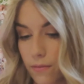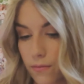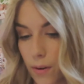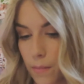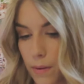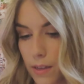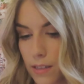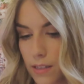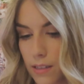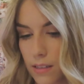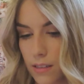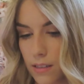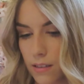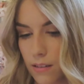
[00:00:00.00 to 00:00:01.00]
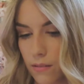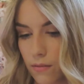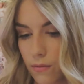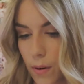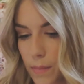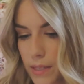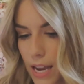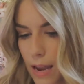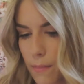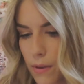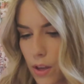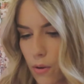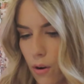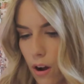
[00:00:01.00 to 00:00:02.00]
From
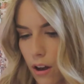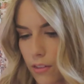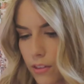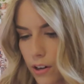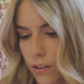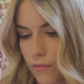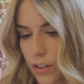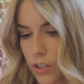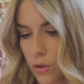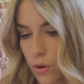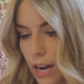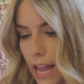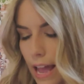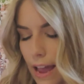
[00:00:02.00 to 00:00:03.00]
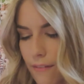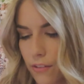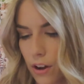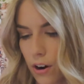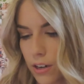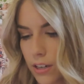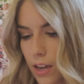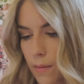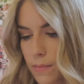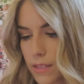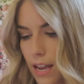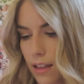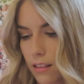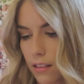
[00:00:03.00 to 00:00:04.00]
debut author Victoria Aveyard
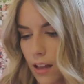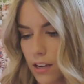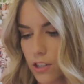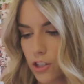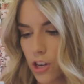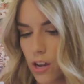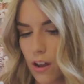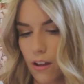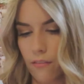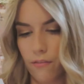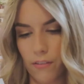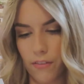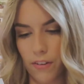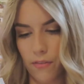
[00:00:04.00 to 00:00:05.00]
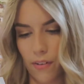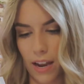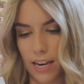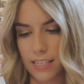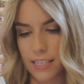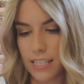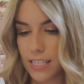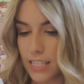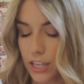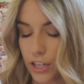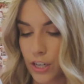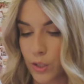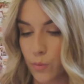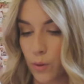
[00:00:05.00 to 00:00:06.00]
comes a lush, vivid fantasy
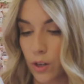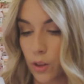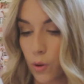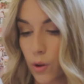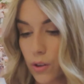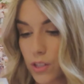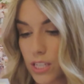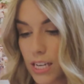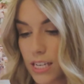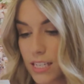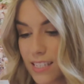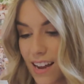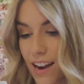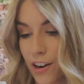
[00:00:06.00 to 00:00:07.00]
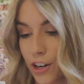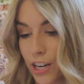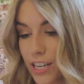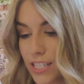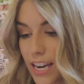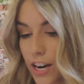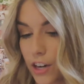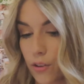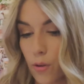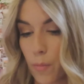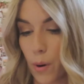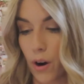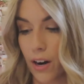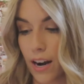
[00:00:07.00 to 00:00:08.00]
series where loyalty and desire can tear you
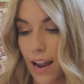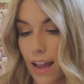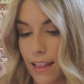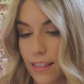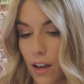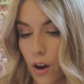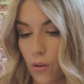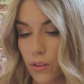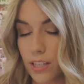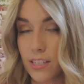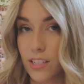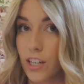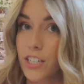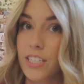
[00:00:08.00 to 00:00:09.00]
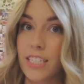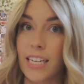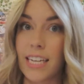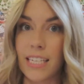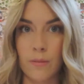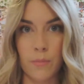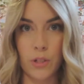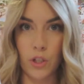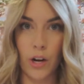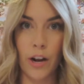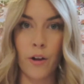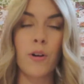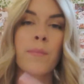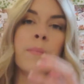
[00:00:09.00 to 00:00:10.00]
apart and the only certainty is
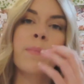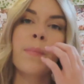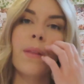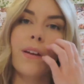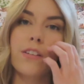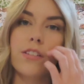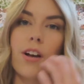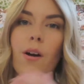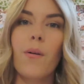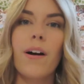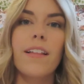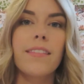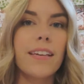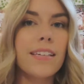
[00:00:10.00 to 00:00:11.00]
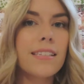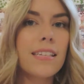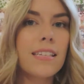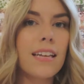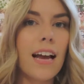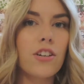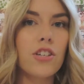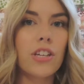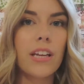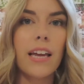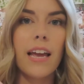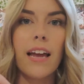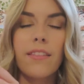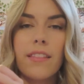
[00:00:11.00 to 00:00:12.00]
betrayal. So this is
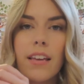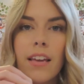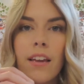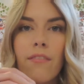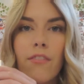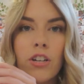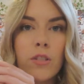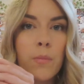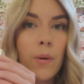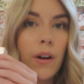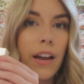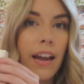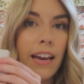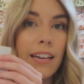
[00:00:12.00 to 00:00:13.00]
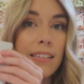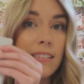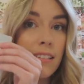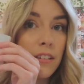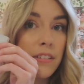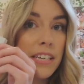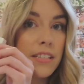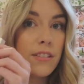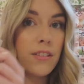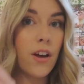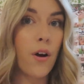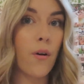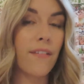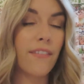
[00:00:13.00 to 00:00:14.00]
actually the first book in a series,
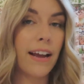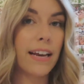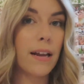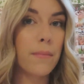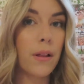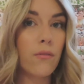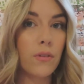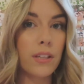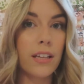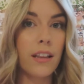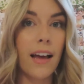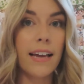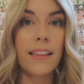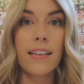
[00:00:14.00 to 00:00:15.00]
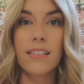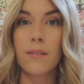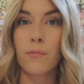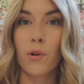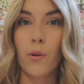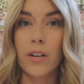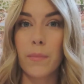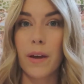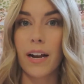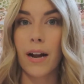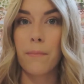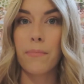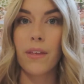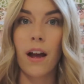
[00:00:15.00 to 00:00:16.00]
so if I end up really liking this, I'm going to
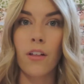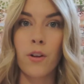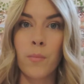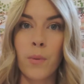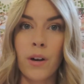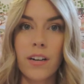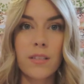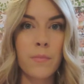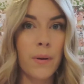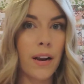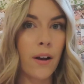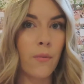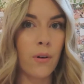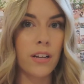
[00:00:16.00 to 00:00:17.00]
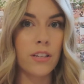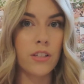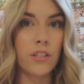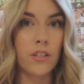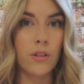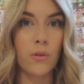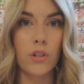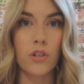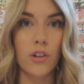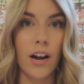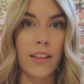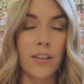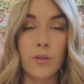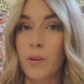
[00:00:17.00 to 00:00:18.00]
pick up the other books, but I wanted to
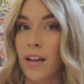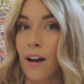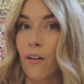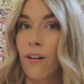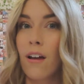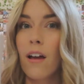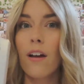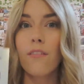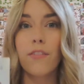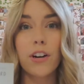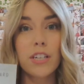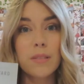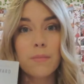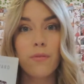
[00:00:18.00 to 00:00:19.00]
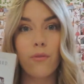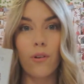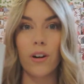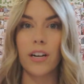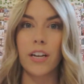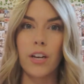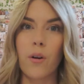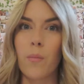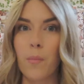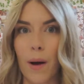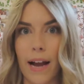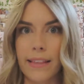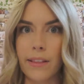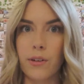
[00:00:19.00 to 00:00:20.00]
try this one out first before, you know,
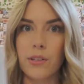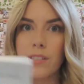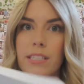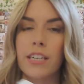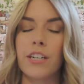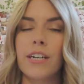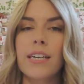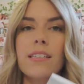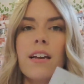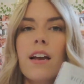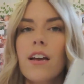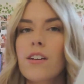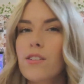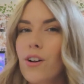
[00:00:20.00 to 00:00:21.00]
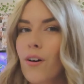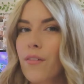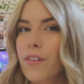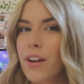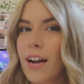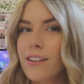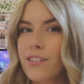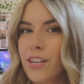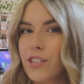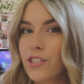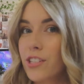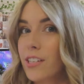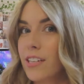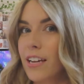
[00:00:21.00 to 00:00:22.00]
buying the whole series. So if you guys are
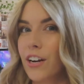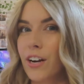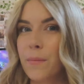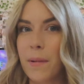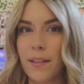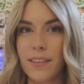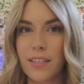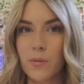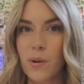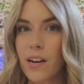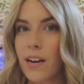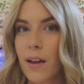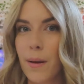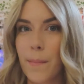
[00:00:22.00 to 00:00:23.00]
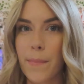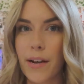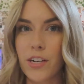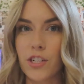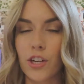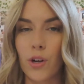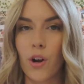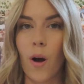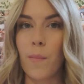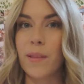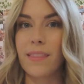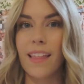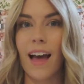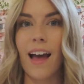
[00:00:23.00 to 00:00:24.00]
interested in hearing about this one, make sure you
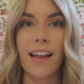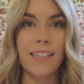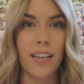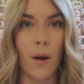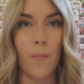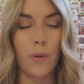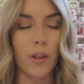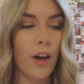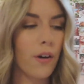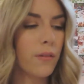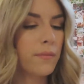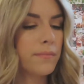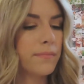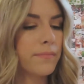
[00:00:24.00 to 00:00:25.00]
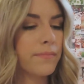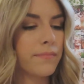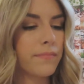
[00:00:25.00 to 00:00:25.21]
comment that down below.